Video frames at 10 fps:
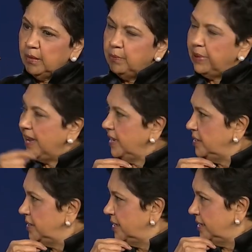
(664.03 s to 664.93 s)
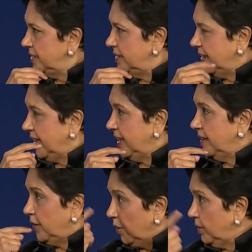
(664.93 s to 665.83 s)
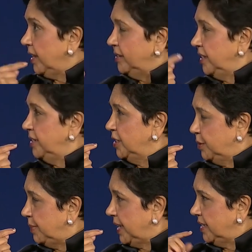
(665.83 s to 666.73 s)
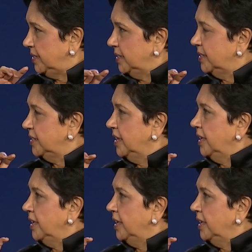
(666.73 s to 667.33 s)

biases and the organization's biases